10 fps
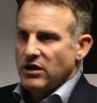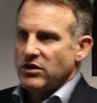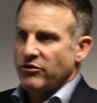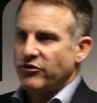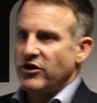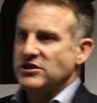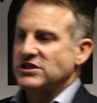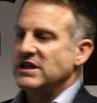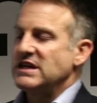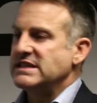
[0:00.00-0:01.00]
The
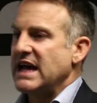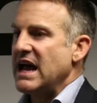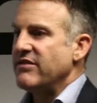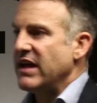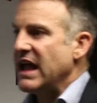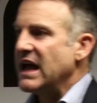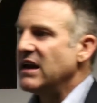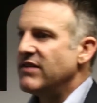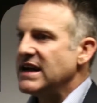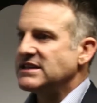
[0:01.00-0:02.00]
first is they have
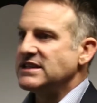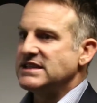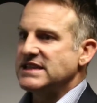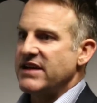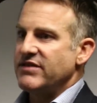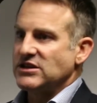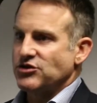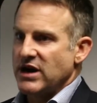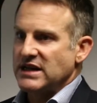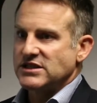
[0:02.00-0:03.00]
elevated savings
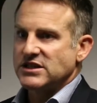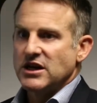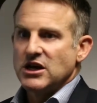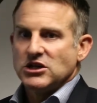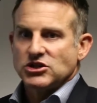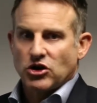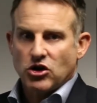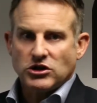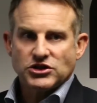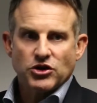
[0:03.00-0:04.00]
rates. So
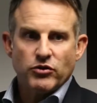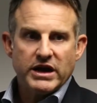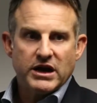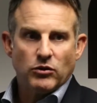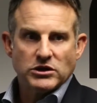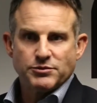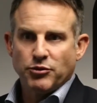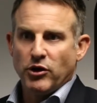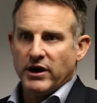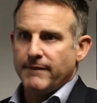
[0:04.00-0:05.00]
Costa Rica was
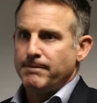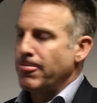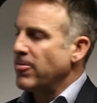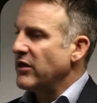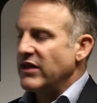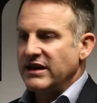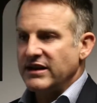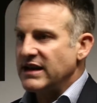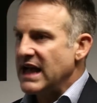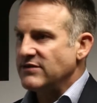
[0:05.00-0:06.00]
poor. They
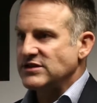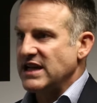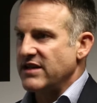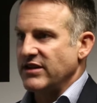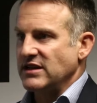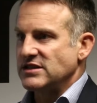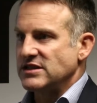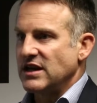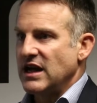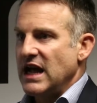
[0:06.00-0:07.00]
didn't have savings.
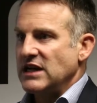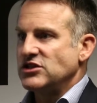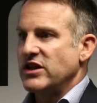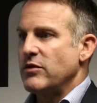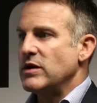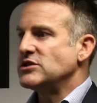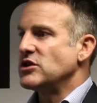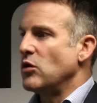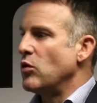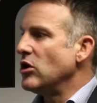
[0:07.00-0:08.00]
And so they went to
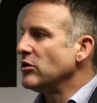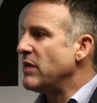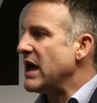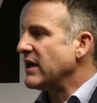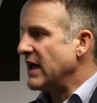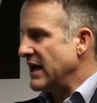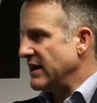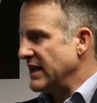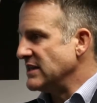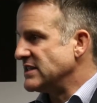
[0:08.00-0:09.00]
the World Bank and
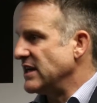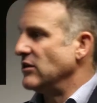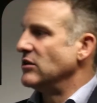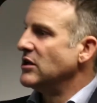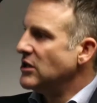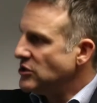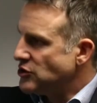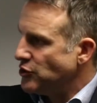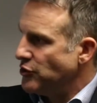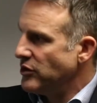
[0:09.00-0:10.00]
Intel
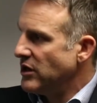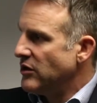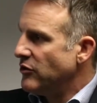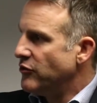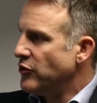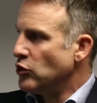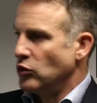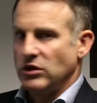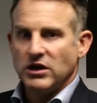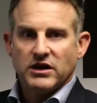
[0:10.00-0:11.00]
to
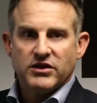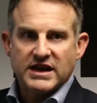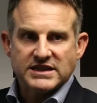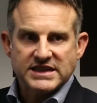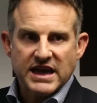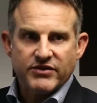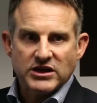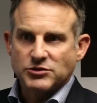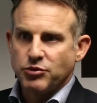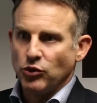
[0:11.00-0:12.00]
fuel their
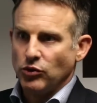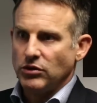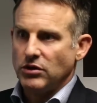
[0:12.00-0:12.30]
savings pool.